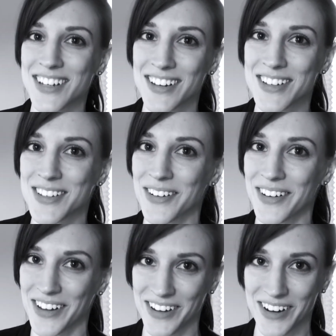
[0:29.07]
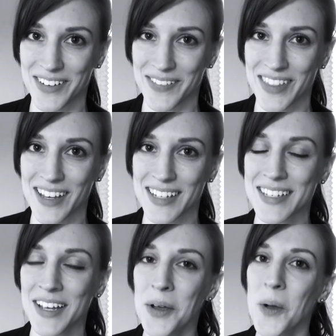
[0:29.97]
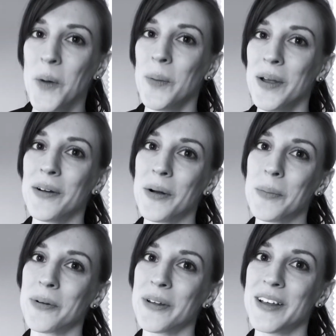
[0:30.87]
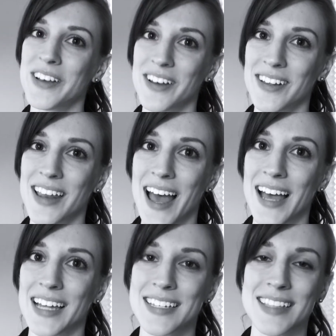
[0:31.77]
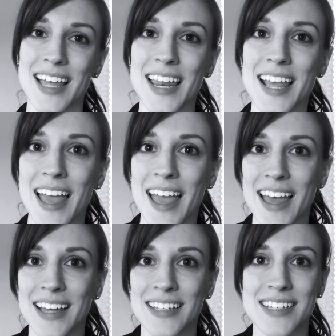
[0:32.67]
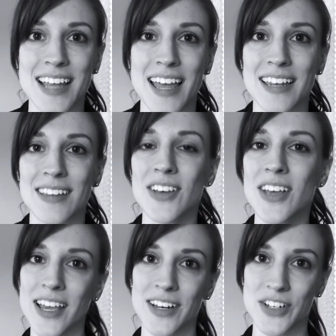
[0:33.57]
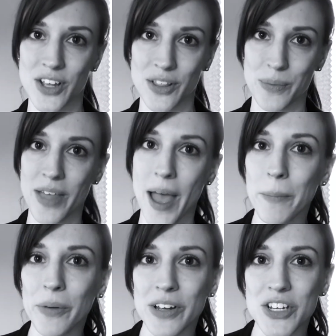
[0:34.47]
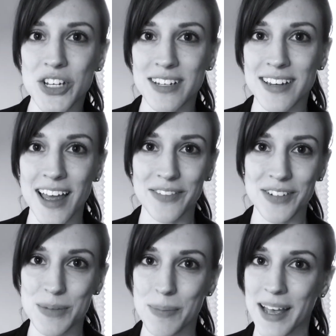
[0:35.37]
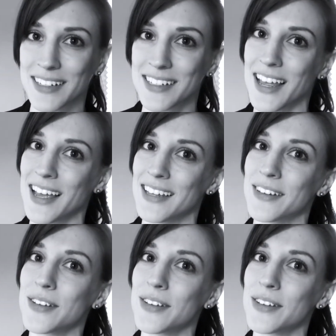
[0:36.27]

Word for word: change has already occurred with us. We are all pretty good at lending a hand and looking at each other with admiration and respect, and